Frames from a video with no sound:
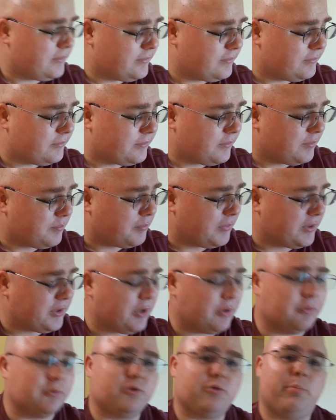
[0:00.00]
But
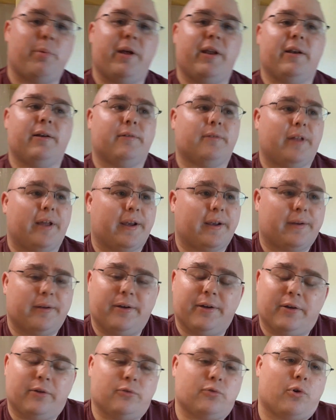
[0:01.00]
don't spend like
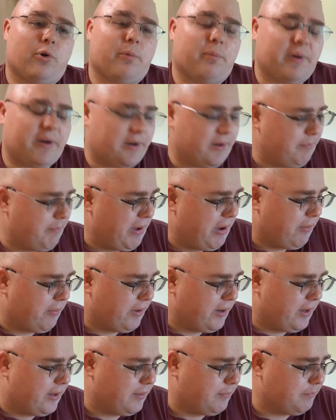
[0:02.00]
an exorbitant amount
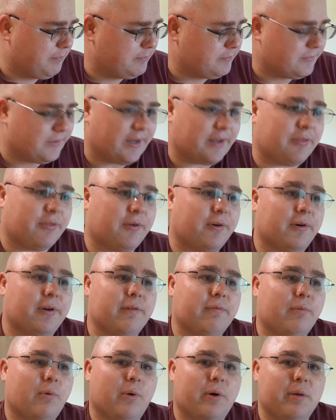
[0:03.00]
on them. Like 30,
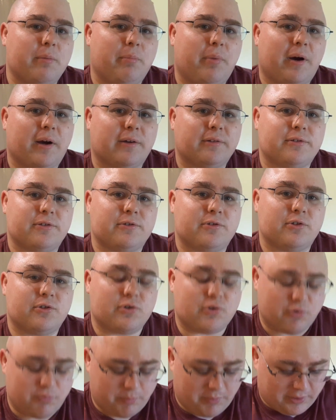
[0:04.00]
40 bucks is
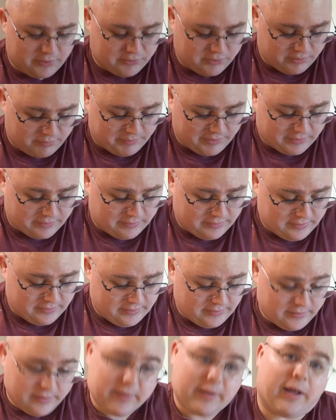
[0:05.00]
just too much to me.
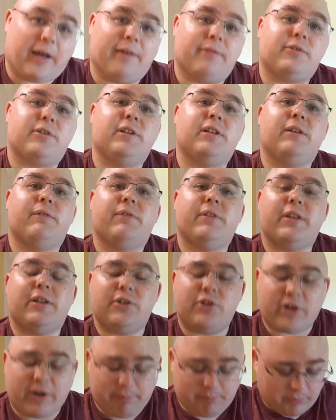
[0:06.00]
I've seen even the
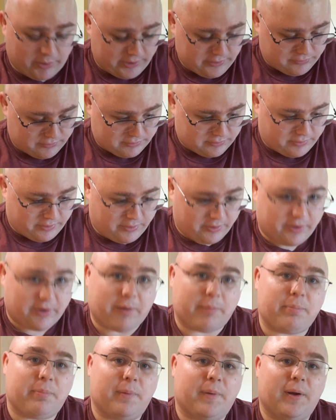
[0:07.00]
gem razors gone
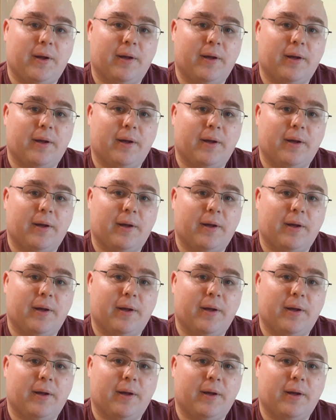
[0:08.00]
up.